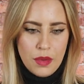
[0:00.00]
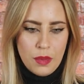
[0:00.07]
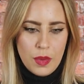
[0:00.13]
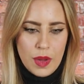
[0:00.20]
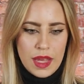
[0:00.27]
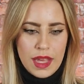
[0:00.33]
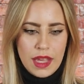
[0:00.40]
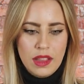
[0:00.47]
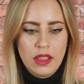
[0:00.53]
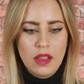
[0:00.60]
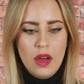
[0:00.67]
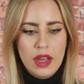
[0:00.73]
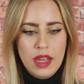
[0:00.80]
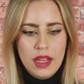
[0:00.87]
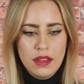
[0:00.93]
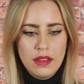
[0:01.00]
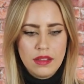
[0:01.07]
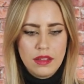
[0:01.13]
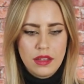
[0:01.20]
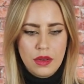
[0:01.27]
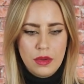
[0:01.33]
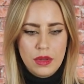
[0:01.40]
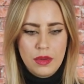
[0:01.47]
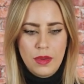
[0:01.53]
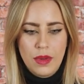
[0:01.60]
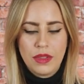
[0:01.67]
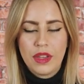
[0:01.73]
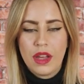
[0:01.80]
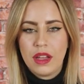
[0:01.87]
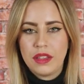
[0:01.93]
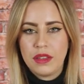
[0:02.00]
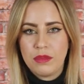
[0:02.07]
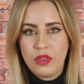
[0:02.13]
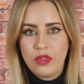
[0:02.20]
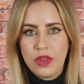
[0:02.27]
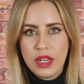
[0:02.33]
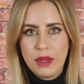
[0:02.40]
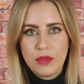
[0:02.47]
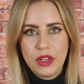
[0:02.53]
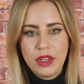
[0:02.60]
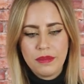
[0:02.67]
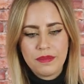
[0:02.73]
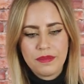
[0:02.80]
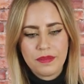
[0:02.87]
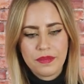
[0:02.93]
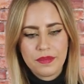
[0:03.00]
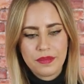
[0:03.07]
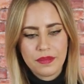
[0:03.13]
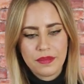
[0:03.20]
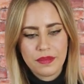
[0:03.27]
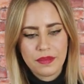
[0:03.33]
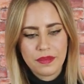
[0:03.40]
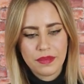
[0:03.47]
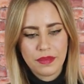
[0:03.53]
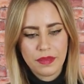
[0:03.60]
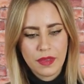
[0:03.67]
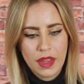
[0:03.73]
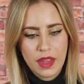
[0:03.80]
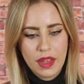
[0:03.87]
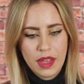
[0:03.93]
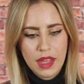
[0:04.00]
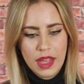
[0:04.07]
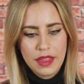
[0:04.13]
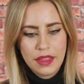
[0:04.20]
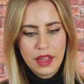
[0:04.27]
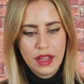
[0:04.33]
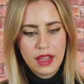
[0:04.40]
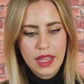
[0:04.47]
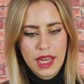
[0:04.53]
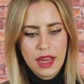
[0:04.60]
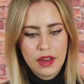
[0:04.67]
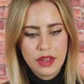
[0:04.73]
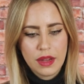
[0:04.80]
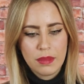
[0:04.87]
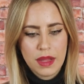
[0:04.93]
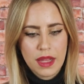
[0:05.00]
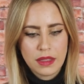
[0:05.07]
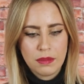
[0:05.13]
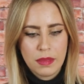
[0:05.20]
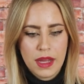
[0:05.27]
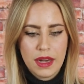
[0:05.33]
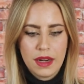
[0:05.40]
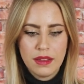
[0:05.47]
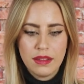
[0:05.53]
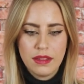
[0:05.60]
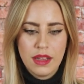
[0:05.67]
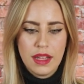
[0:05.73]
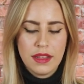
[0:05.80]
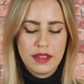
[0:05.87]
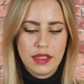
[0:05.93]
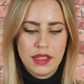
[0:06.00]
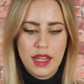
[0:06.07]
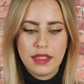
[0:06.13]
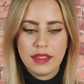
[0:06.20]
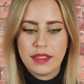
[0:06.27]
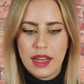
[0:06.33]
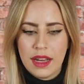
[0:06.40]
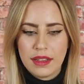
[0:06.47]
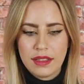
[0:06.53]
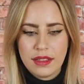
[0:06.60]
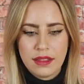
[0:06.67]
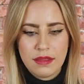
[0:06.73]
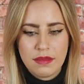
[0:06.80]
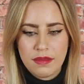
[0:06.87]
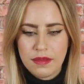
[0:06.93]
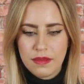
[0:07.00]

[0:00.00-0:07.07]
We can lock it so it will not move anymore. Then click on a plus button and select text.